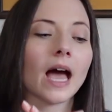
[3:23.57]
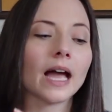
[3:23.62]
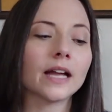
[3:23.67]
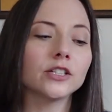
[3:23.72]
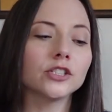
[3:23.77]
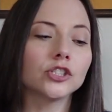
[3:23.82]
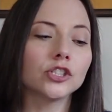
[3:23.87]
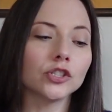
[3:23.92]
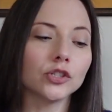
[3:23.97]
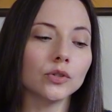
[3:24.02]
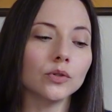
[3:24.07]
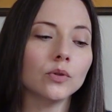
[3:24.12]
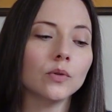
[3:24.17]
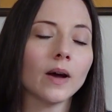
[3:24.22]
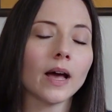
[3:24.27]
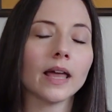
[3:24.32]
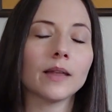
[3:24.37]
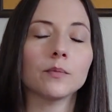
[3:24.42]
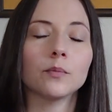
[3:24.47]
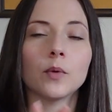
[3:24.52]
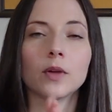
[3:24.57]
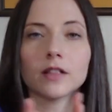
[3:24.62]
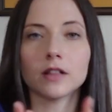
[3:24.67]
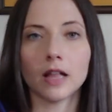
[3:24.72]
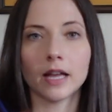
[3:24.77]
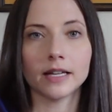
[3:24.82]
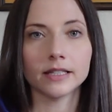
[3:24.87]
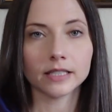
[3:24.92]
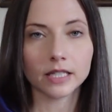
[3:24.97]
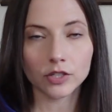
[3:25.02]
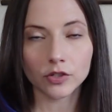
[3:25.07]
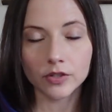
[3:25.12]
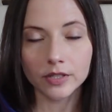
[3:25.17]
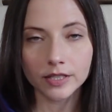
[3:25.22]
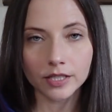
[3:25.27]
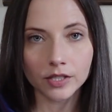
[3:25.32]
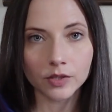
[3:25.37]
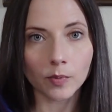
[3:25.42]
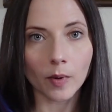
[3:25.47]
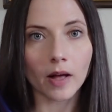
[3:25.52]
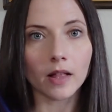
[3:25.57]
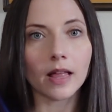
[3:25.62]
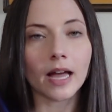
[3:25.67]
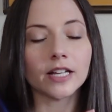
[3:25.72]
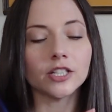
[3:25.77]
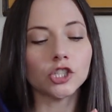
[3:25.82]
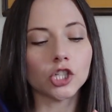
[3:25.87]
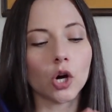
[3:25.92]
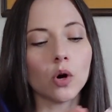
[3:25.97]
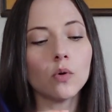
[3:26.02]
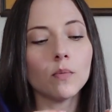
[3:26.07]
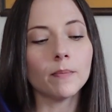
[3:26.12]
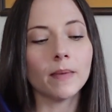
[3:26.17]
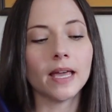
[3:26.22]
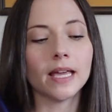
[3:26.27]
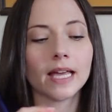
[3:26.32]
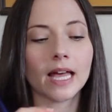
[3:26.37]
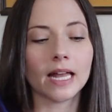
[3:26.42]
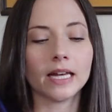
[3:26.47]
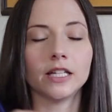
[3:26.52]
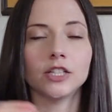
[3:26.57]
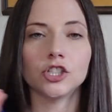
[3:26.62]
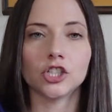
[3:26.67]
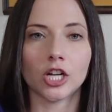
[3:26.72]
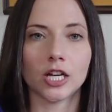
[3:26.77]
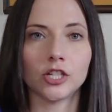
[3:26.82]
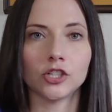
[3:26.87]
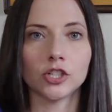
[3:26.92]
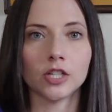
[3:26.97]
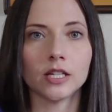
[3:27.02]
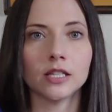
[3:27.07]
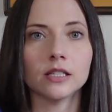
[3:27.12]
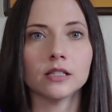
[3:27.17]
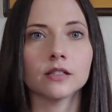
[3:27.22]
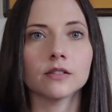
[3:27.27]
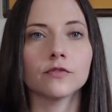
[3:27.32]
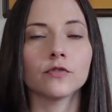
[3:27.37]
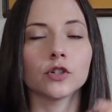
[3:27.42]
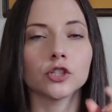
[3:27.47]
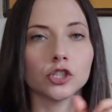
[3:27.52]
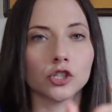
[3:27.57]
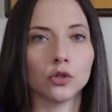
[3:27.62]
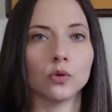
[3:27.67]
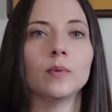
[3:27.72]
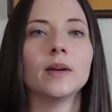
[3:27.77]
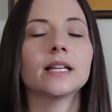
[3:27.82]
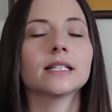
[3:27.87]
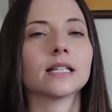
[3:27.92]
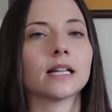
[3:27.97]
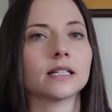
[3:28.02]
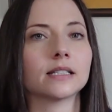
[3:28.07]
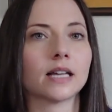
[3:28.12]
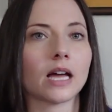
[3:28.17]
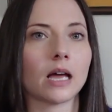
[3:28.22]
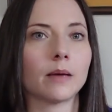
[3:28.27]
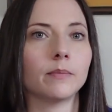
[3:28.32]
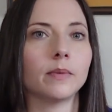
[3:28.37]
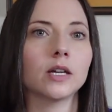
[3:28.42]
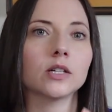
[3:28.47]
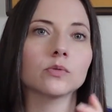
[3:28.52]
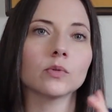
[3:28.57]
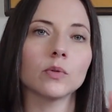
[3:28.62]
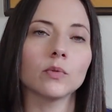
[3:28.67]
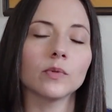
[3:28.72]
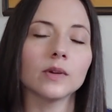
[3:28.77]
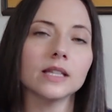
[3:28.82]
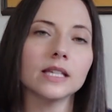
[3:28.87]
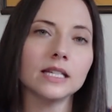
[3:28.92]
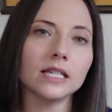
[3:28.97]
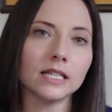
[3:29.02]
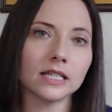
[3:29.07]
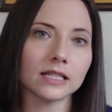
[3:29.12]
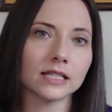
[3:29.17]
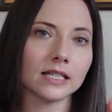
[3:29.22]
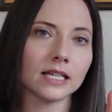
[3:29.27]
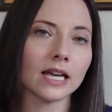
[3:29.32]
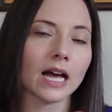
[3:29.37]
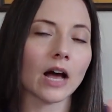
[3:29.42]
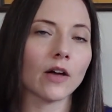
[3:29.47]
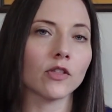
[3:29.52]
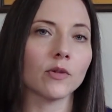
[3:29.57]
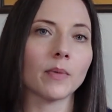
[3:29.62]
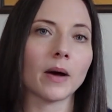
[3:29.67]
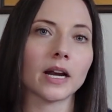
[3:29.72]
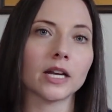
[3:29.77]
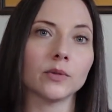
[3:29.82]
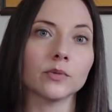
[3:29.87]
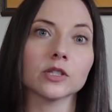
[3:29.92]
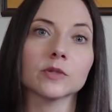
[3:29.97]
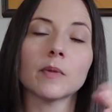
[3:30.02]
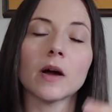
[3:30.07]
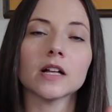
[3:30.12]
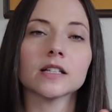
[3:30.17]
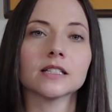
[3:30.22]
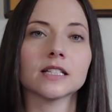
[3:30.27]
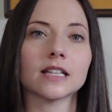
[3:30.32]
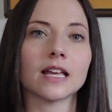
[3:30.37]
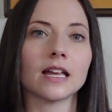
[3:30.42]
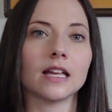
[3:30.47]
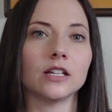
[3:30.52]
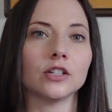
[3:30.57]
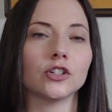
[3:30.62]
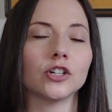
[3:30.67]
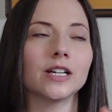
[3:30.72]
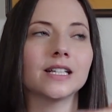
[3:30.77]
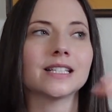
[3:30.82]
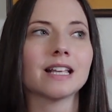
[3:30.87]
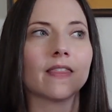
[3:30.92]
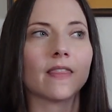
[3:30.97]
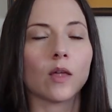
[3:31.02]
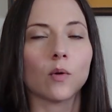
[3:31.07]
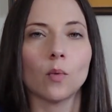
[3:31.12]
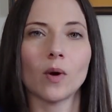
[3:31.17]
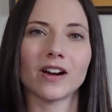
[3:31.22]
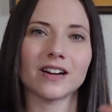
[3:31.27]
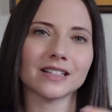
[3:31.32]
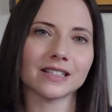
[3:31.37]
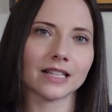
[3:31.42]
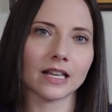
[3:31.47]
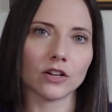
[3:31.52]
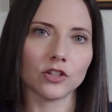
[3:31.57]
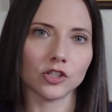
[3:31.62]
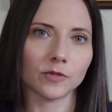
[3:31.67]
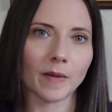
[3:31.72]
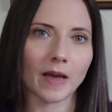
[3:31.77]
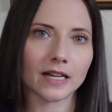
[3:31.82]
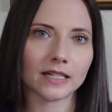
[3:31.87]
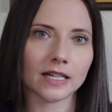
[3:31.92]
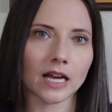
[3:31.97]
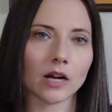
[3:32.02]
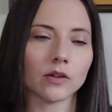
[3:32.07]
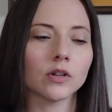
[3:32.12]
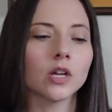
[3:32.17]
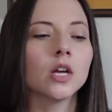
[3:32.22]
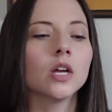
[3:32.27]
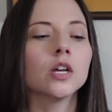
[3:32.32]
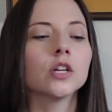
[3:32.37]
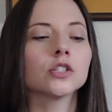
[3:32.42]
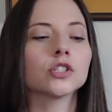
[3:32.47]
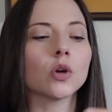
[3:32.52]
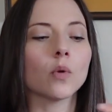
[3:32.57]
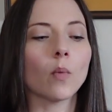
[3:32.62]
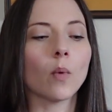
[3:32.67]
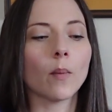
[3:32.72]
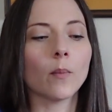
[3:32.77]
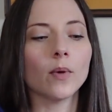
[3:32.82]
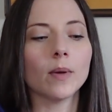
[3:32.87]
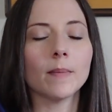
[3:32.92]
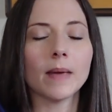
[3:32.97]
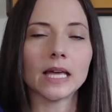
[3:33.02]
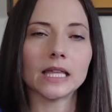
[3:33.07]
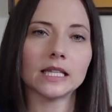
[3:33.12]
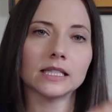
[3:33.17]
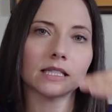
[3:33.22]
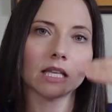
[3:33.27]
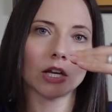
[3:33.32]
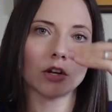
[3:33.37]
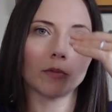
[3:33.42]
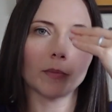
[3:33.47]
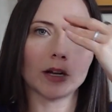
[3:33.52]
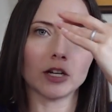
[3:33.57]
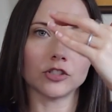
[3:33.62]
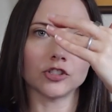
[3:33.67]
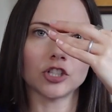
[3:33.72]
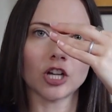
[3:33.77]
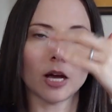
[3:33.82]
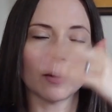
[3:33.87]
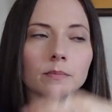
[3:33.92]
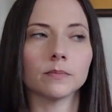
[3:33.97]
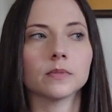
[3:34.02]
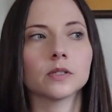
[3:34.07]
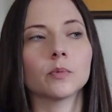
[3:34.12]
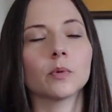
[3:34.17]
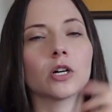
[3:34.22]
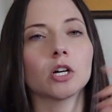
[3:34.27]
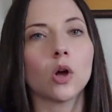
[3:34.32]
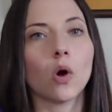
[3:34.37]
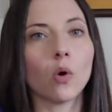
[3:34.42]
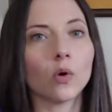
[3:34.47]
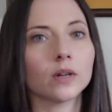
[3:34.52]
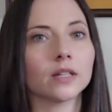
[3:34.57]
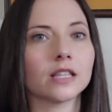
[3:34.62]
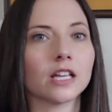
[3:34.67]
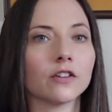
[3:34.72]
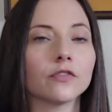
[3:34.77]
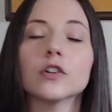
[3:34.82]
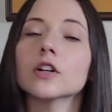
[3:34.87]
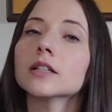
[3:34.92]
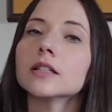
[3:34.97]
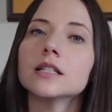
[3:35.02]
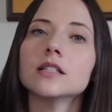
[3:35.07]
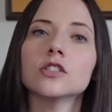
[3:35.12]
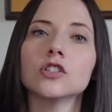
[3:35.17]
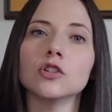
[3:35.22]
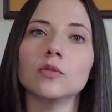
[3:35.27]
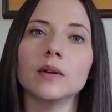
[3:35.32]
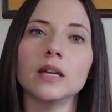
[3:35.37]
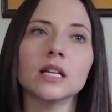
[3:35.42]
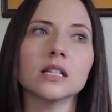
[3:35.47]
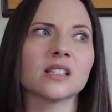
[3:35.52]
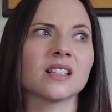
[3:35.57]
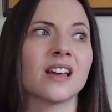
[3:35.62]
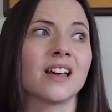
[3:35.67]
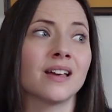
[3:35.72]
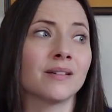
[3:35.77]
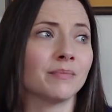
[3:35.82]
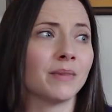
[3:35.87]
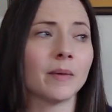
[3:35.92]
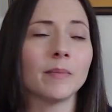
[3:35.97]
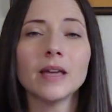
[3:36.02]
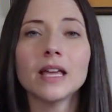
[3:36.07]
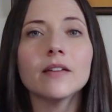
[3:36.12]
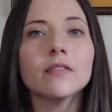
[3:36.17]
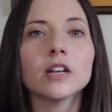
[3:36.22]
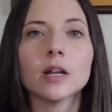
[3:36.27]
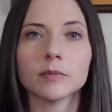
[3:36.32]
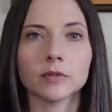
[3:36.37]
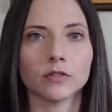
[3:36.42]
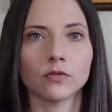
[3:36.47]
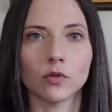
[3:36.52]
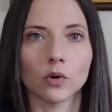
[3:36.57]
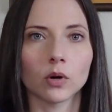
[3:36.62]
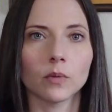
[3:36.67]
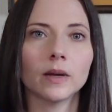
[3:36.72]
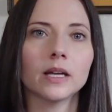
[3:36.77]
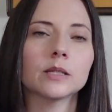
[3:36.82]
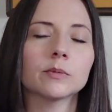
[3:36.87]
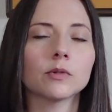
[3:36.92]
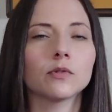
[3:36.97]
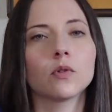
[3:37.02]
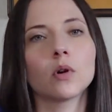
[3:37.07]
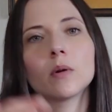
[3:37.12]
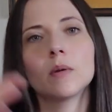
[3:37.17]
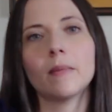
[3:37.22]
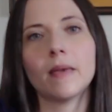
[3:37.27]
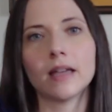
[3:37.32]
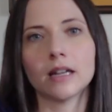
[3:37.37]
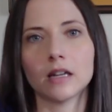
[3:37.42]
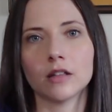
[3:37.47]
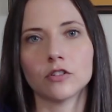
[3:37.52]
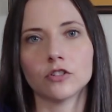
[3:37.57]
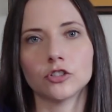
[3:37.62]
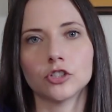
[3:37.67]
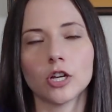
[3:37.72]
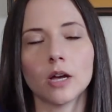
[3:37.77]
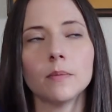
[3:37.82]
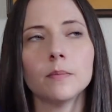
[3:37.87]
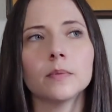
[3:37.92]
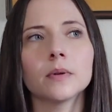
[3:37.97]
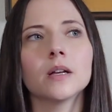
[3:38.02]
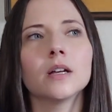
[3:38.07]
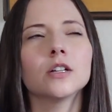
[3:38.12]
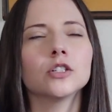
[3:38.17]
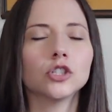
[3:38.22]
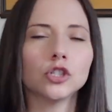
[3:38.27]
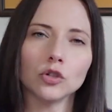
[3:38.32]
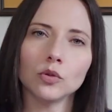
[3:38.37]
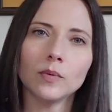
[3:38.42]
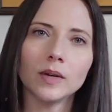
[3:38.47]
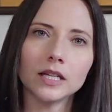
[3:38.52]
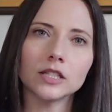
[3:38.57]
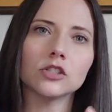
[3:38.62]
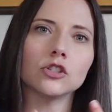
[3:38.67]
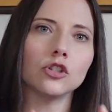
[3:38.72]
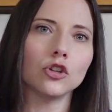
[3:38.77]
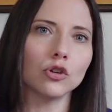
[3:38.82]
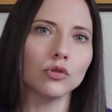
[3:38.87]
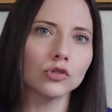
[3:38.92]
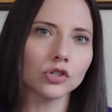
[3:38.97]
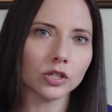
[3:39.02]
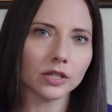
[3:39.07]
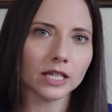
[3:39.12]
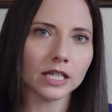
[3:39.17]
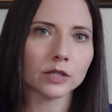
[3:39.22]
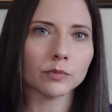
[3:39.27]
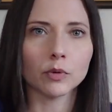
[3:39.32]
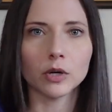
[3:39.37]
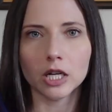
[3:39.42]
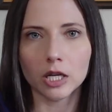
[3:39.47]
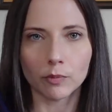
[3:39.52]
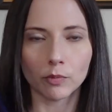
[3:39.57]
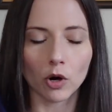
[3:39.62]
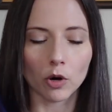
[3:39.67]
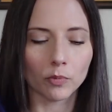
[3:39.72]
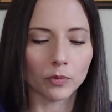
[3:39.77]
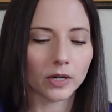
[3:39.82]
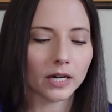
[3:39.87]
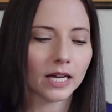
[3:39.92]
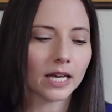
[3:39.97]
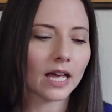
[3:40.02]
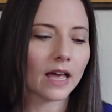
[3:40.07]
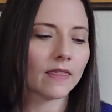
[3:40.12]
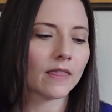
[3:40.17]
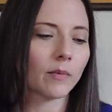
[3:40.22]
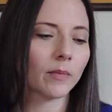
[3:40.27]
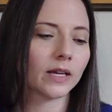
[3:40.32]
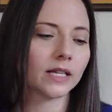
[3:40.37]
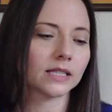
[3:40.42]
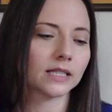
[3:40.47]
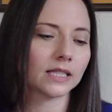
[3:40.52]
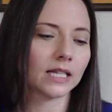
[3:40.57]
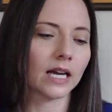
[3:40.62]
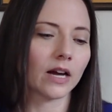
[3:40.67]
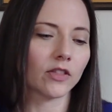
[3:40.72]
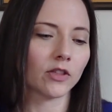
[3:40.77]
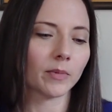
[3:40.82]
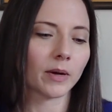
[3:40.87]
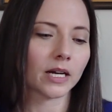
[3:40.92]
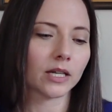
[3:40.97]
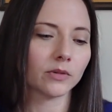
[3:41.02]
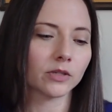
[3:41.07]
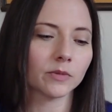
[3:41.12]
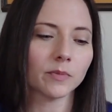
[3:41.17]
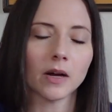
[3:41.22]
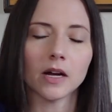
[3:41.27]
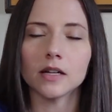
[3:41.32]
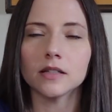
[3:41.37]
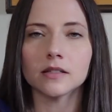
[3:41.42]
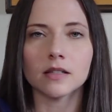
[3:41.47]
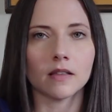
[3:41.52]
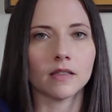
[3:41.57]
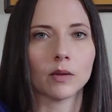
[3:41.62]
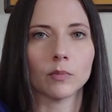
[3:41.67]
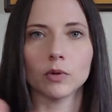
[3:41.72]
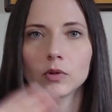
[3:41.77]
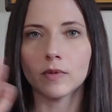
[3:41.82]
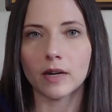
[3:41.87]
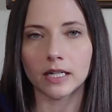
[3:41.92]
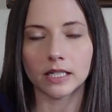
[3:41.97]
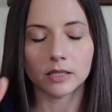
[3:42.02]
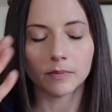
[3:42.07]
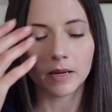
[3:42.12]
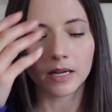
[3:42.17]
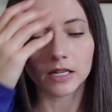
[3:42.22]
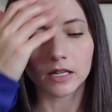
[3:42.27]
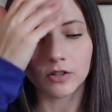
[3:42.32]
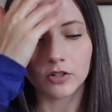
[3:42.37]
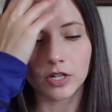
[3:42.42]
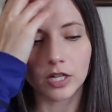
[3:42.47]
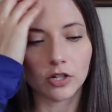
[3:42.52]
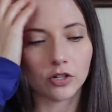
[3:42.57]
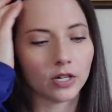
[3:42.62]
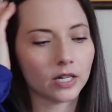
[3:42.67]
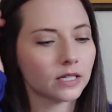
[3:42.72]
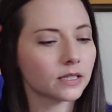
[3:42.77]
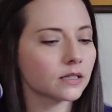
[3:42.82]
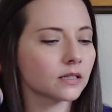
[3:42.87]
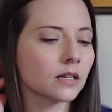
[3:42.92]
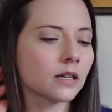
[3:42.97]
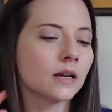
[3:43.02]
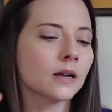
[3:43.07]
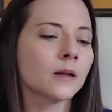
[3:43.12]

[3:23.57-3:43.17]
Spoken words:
I do, and with clients I do this as well, I don't make any changes for 2 weeks at a time because we really need to see how the body responds to that increase and then where it settles back down. So when we make these incremental jumps, we're gonna hold it there for at least 2 weeks, maybe even up to 4 weeks before we make another jump. 2 weeks usually is pretty appropriate, and then we can see how the body responds, and then we're ready to make another increase.